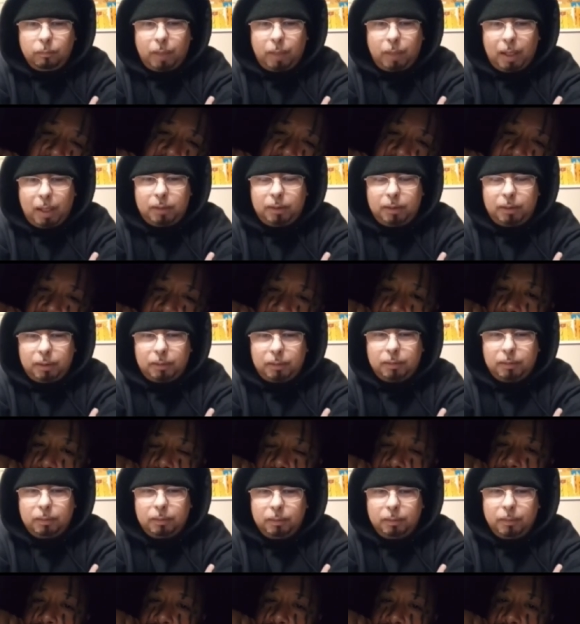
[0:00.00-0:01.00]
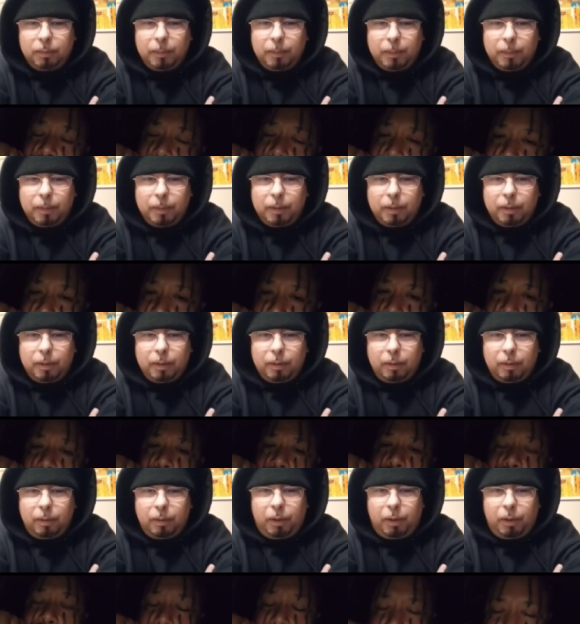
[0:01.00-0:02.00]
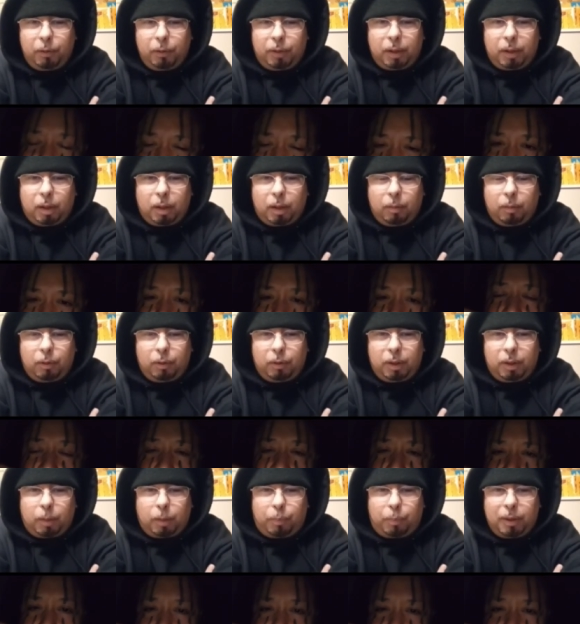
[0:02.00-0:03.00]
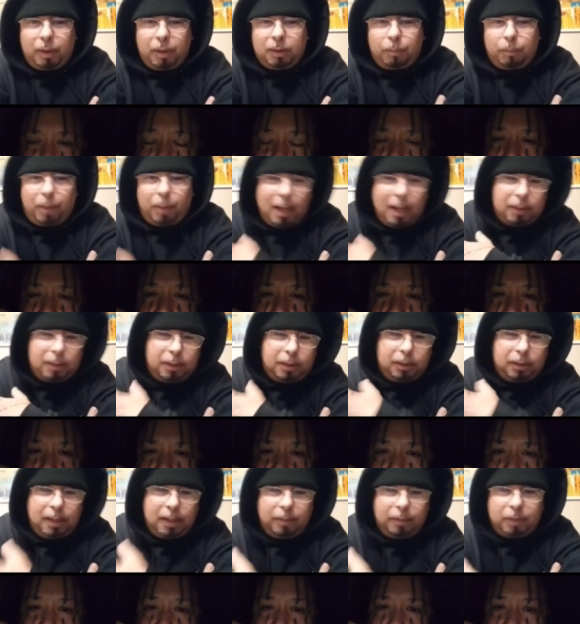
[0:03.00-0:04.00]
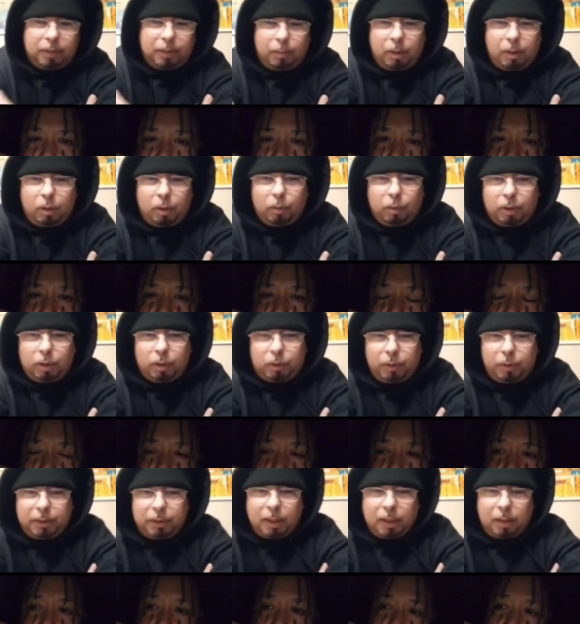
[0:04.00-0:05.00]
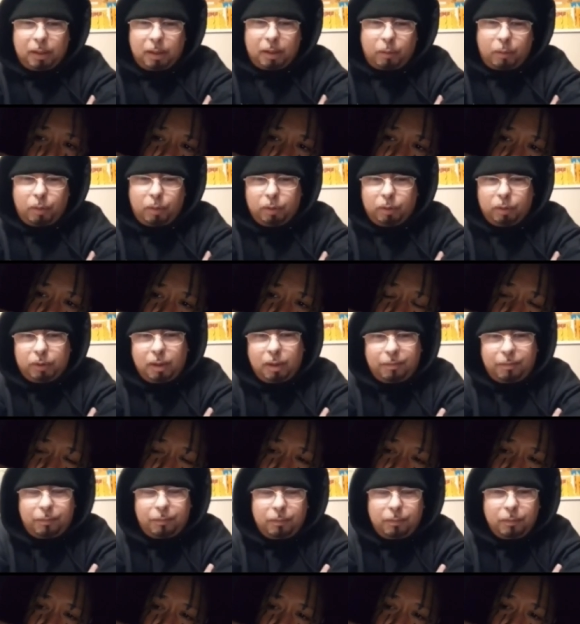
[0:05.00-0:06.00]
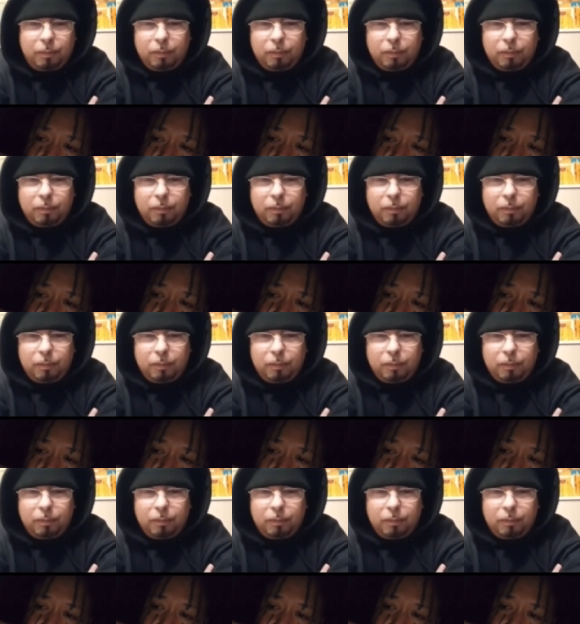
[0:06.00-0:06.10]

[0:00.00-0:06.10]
Politics. Do you think the prison politics have something to do with the streets out there real tough?